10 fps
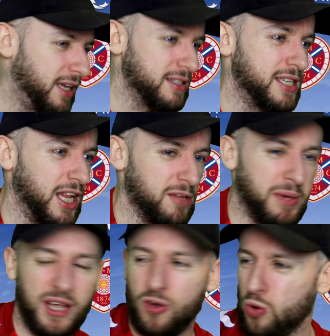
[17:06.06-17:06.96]
can
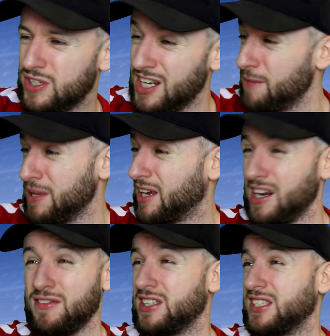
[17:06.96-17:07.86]
celebrate goals, and nobody can
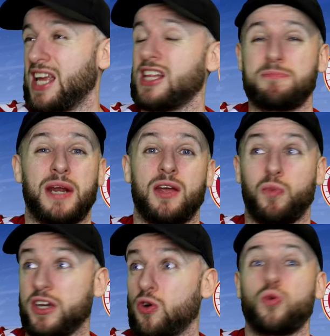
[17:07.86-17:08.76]
even celebrate
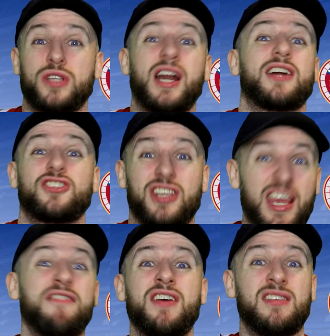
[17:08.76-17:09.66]
when goals are actually
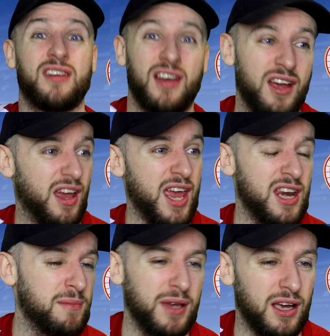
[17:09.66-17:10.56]
given
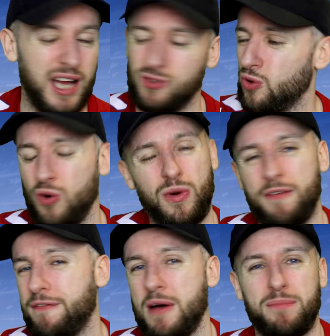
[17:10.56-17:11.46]
anymore. I don't know what
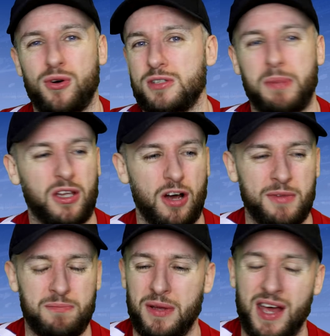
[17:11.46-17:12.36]
football is
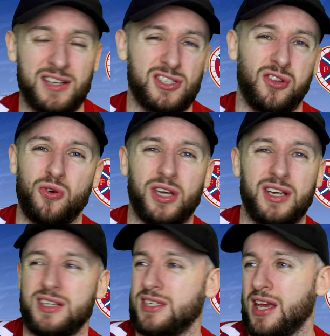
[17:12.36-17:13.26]
becoming, but that slogan
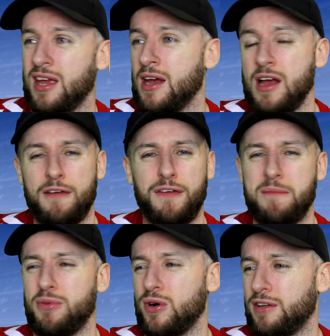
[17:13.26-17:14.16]
they say,
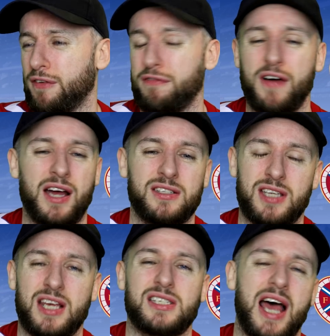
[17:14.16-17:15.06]
football is for fans,
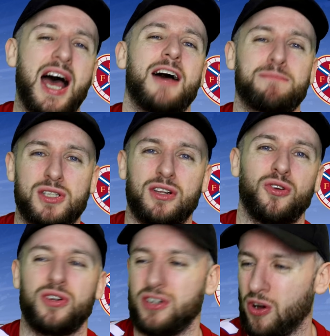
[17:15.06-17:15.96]
is
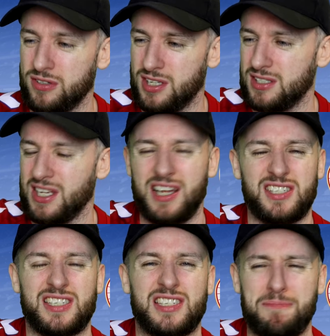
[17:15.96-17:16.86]
absolute nonsense, and
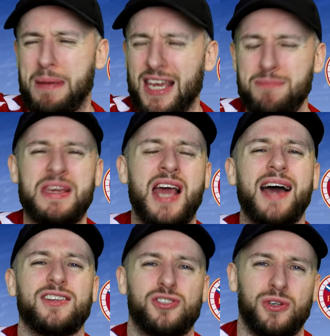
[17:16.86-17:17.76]
it's pick-me
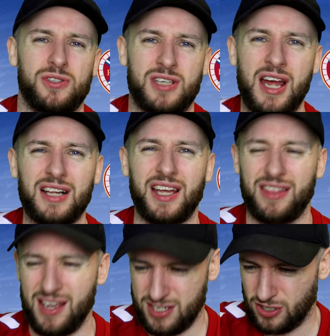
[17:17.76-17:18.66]
attitudes like
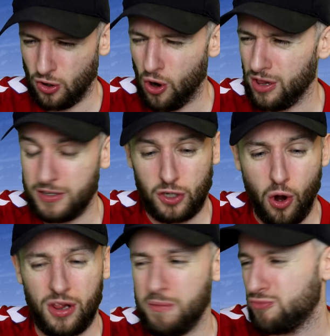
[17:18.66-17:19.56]
this.
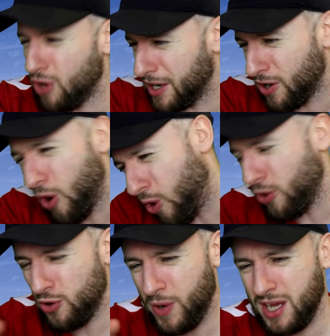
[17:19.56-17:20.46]
Call him running all
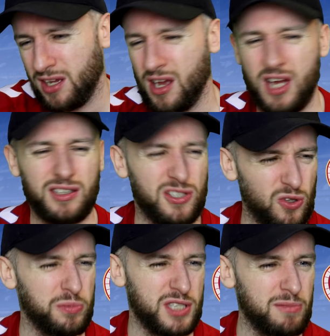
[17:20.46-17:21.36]
the way to
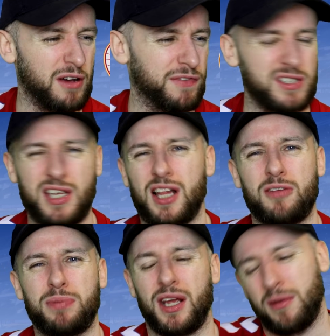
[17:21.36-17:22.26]
stop Sima for
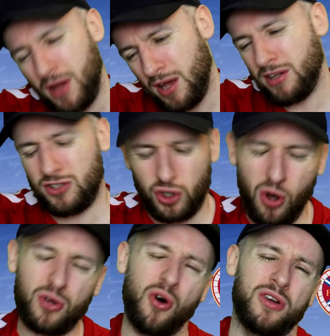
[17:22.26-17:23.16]
celebrating.
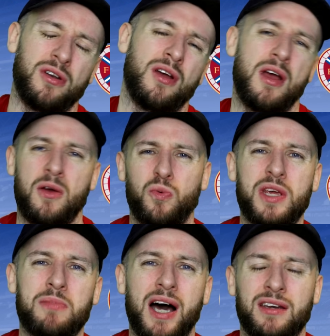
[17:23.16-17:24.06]
Jog on,
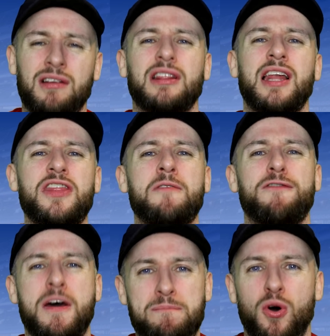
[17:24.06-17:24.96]
wee man. Let the
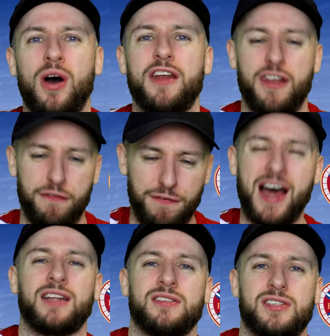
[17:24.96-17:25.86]
football and the
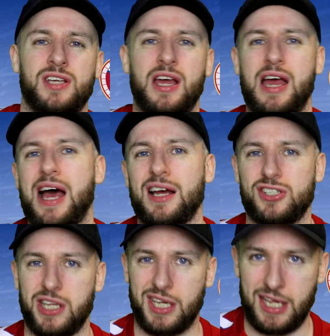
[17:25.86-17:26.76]
fans
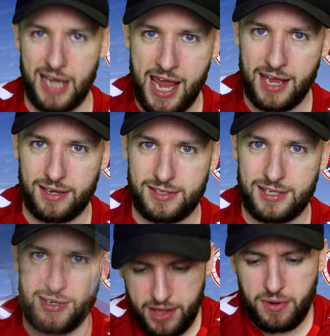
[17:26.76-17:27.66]
actually
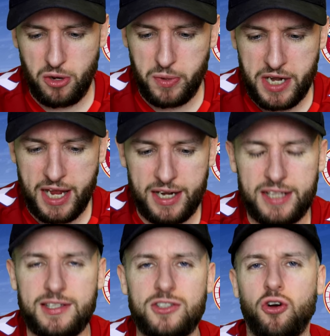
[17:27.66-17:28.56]
connect. By the way, we now
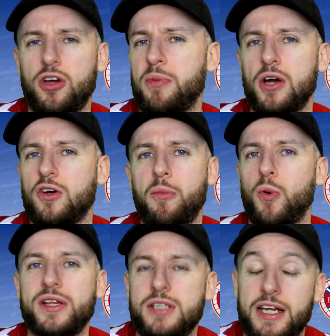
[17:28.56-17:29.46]
need to talk about a couple
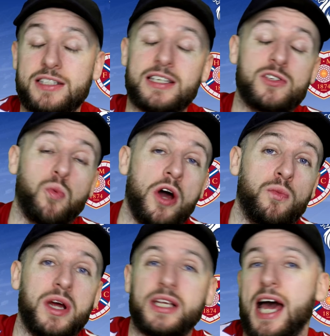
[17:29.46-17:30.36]
incidences. One
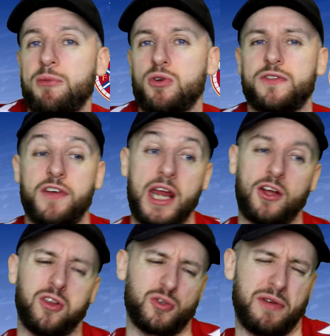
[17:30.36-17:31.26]
where Cantwell's very
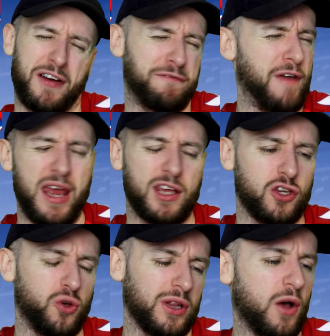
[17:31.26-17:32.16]
close with a very
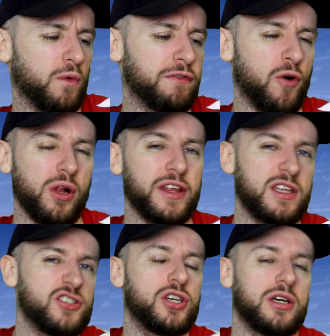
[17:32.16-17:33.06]
cute little volley
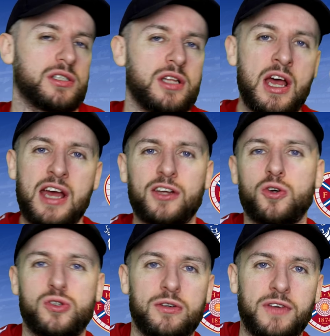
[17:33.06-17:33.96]
that just
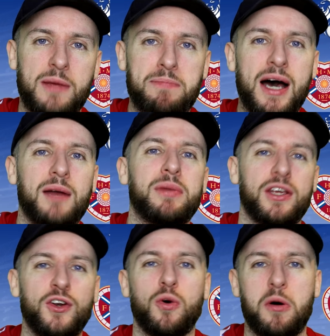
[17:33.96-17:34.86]
goes over the bar. But
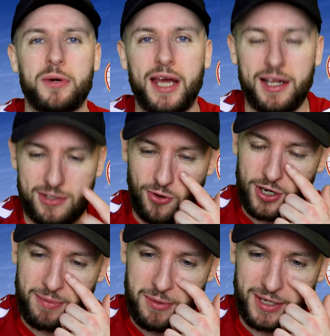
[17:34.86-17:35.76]
you know what we're going to
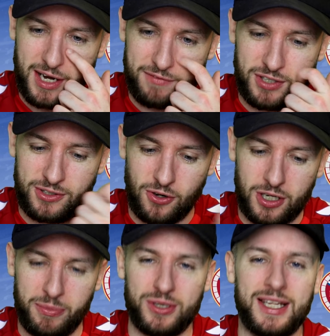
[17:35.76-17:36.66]
talk about? We're going to have to talk
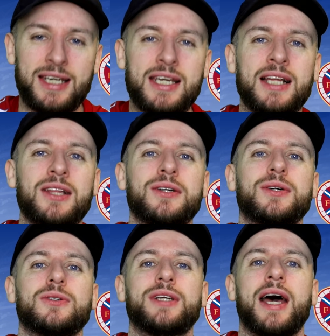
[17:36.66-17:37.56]
about
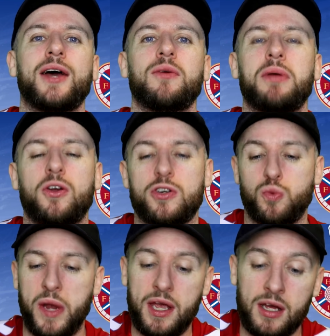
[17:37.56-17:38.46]
Danilo now, because
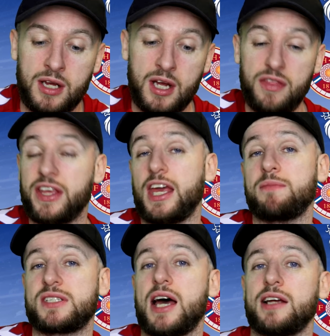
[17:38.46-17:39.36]
the
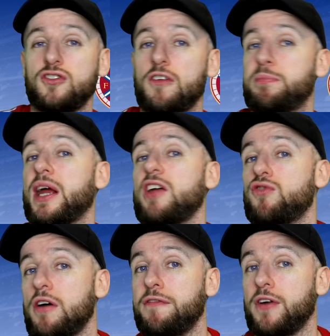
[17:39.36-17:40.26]
game started off pretty
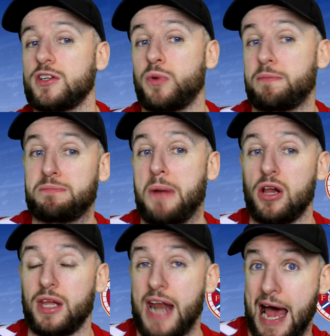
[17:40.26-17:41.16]
rough for us, where
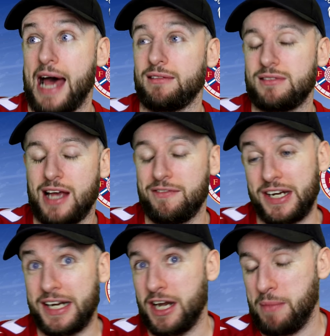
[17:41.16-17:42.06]
Butland and
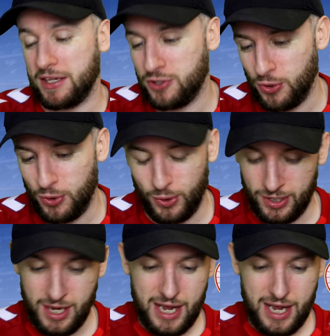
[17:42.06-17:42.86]
Tavernier need to make two